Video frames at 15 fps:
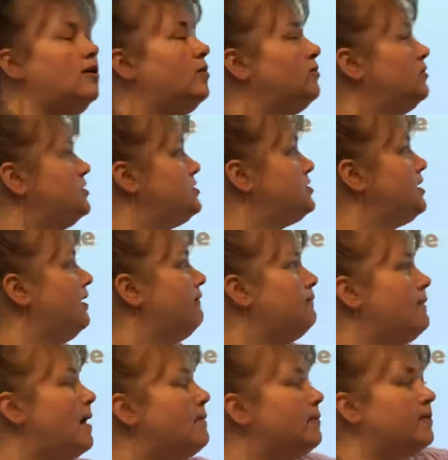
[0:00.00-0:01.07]
We're just going to
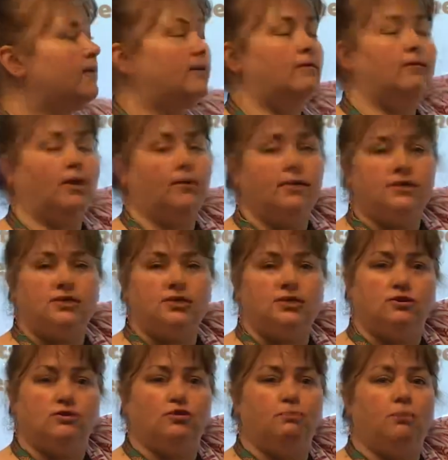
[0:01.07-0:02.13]
remember that we always
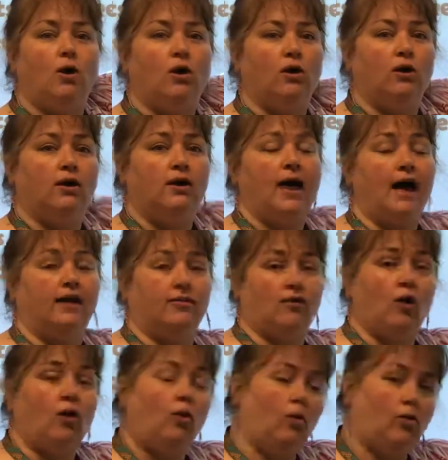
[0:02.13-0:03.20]
do the part out of the
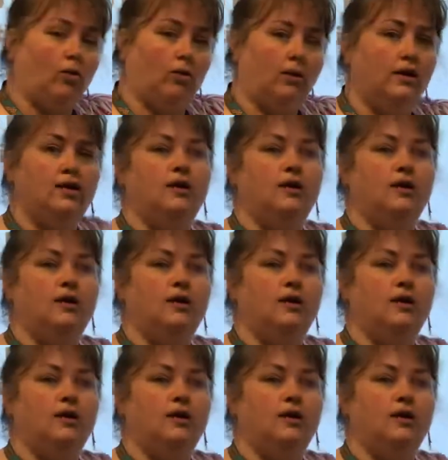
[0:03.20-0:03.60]
whole,